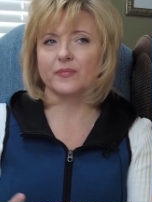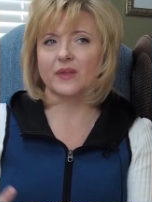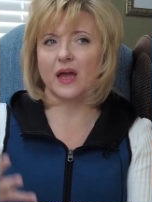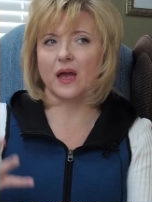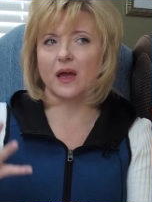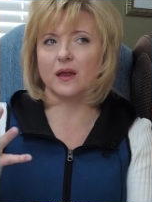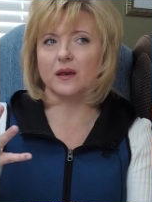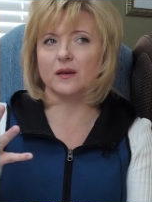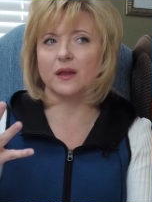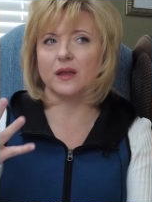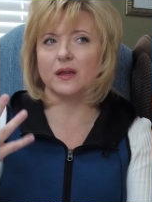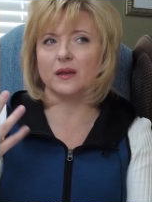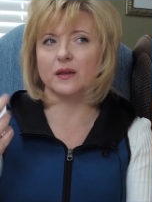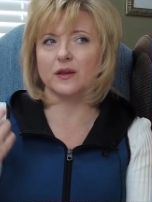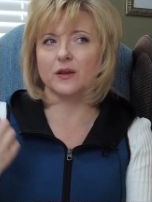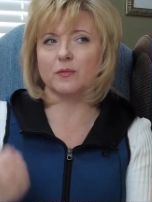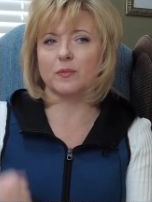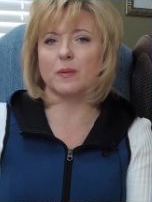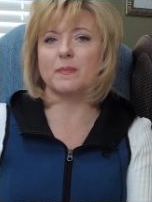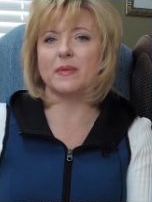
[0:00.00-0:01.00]
and,
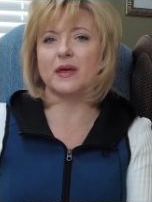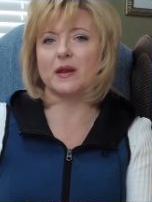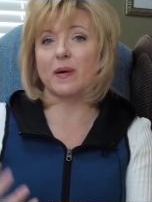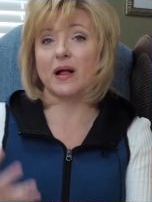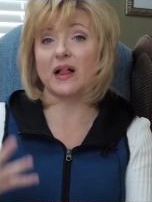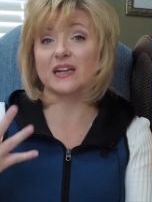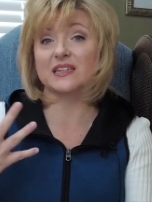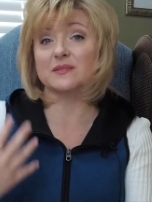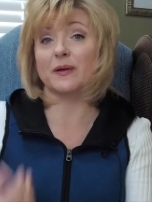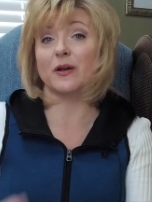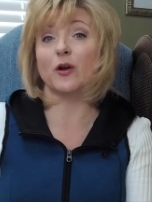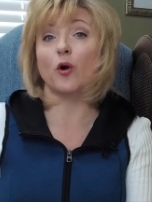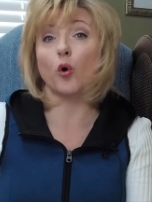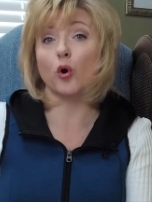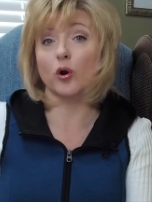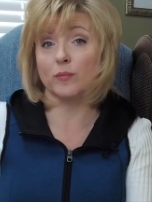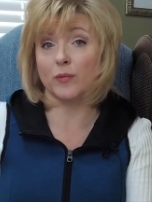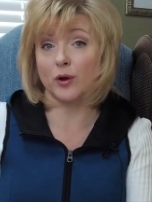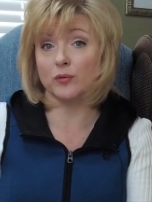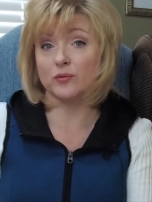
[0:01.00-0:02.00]
you know, my metabolics, my
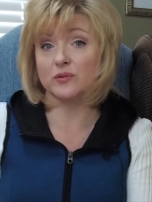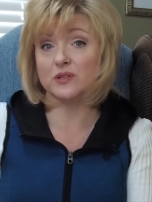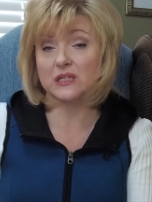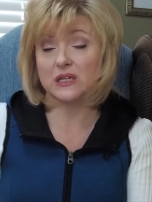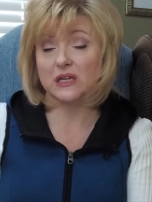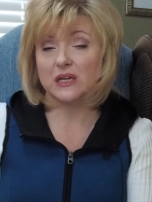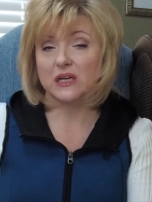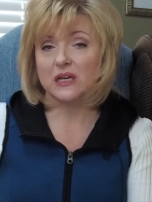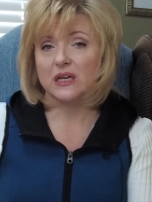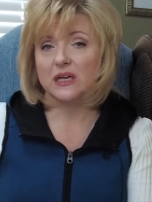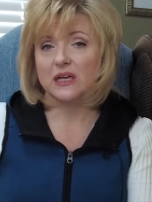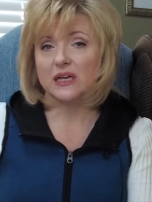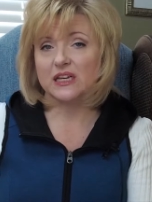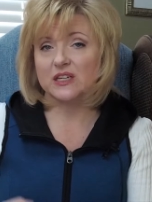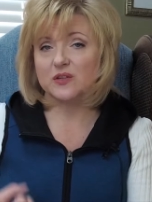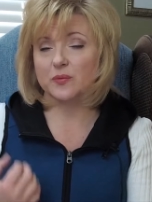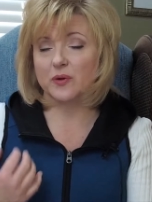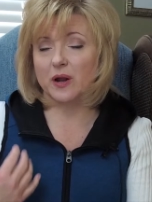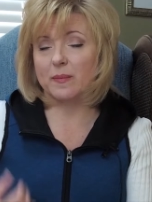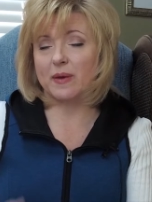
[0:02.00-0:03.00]
hormones
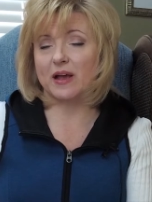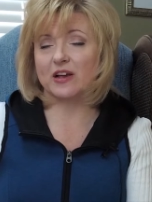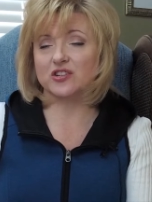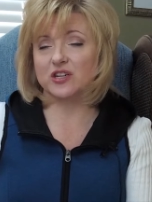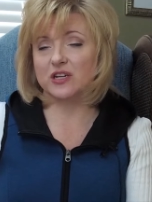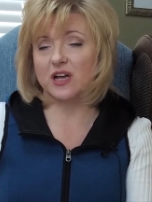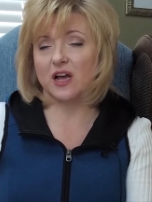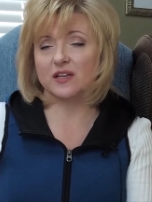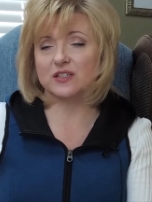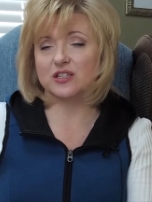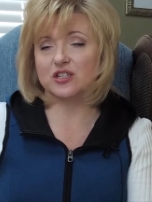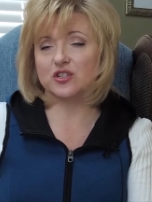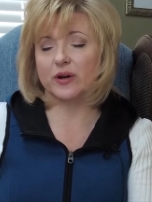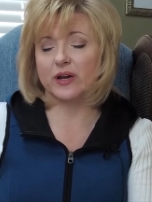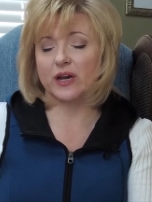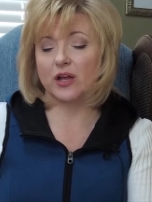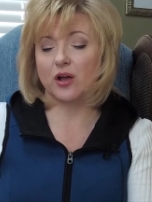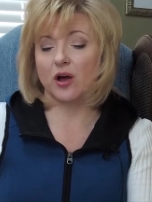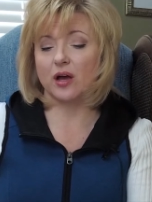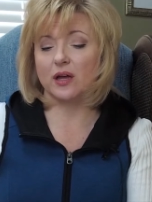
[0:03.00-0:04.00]
is what I'm actually
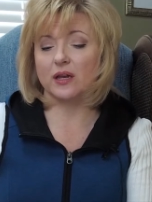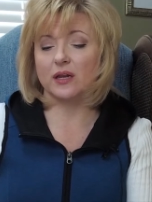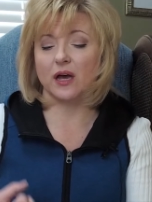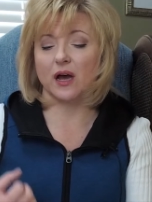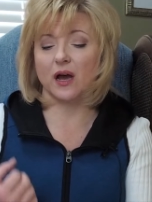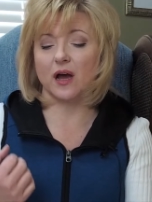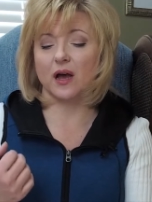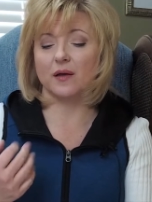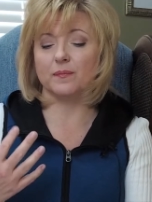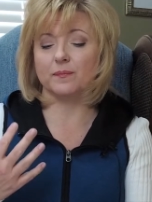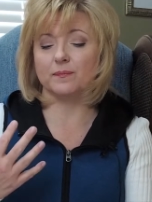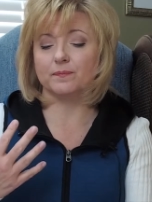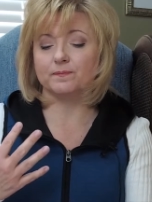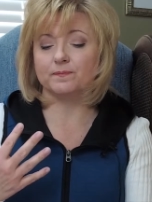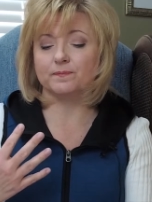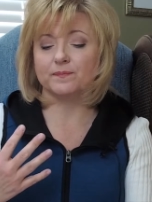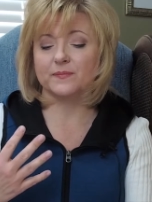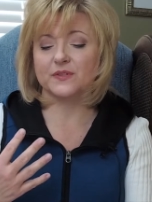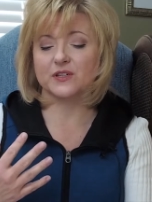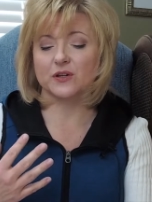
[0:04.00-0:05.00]
concentrating on. Um,
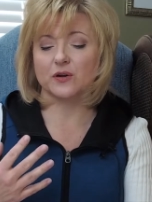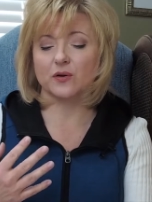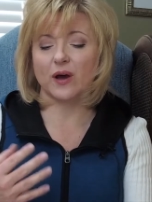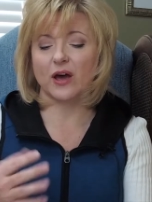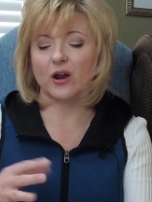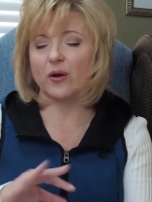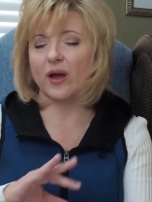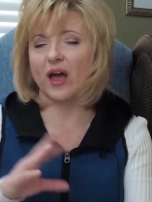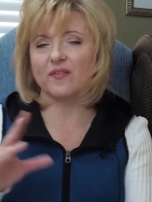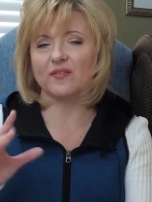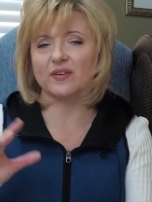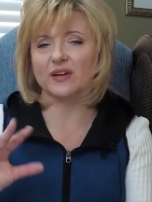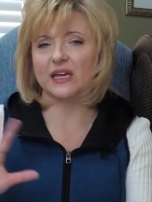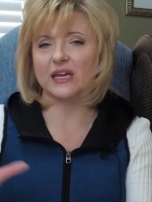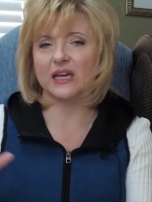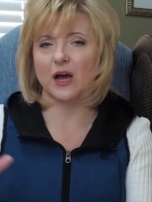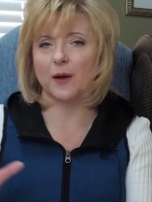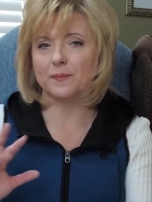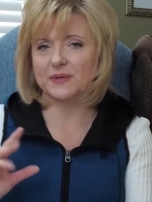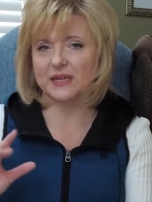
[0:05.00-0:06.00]
so I don't have
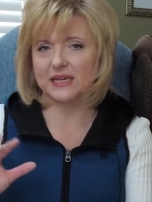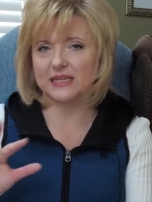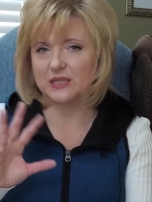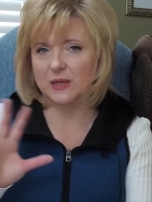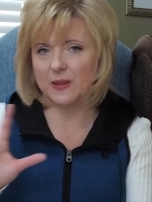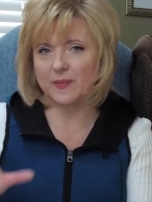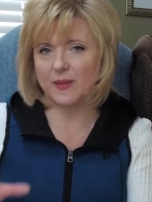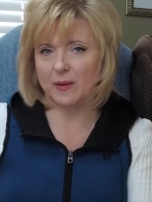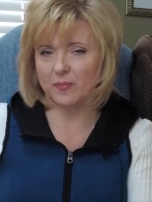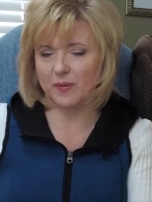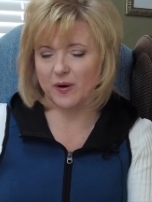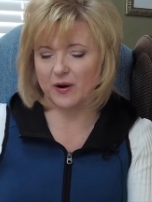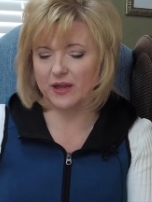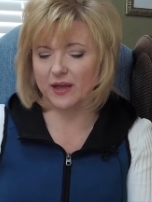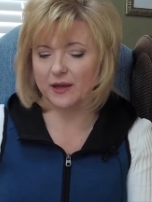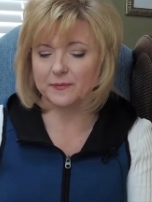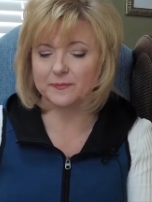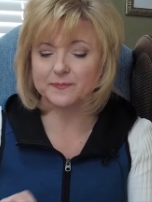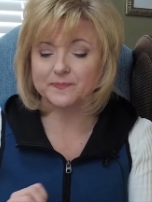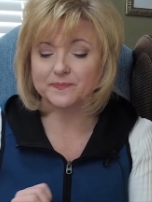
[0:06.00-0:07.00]
any updates on that part
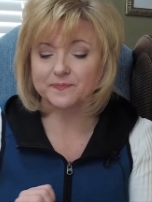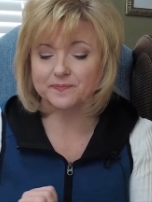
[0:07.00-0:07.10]
yet.